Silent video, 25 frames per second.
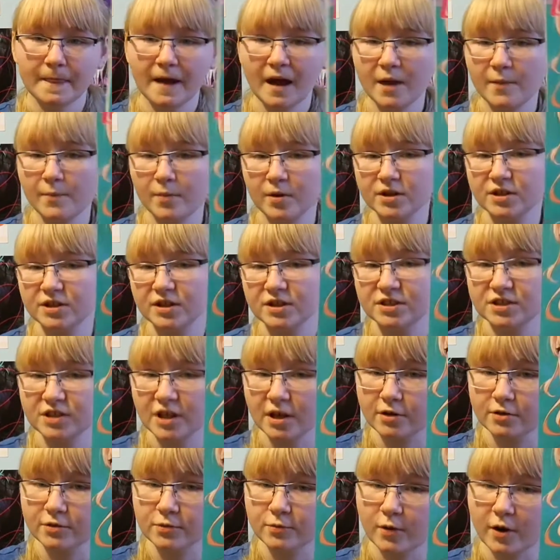bought the
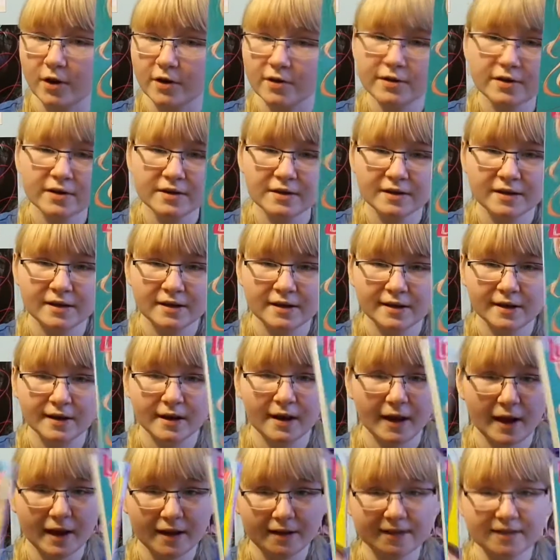second one
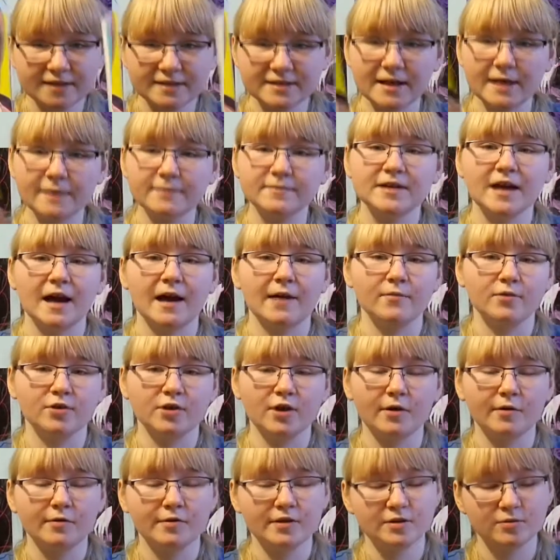at the same time, you
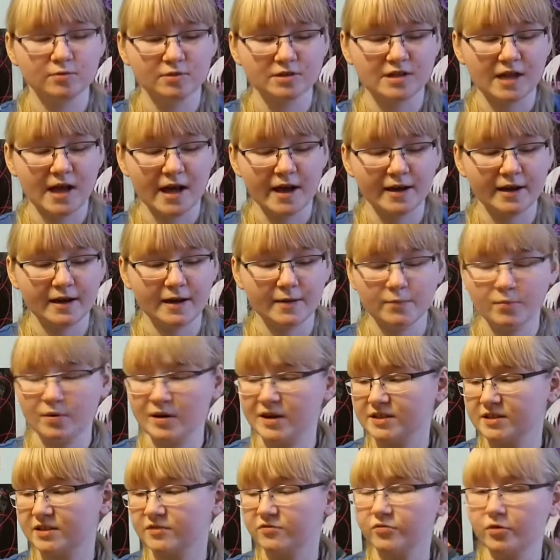know. It was like a
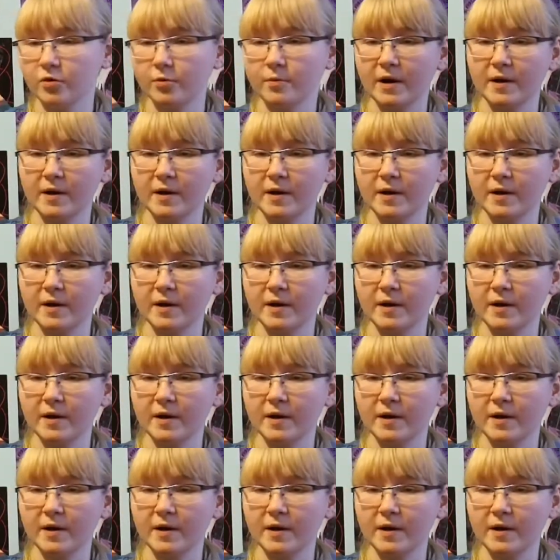present for my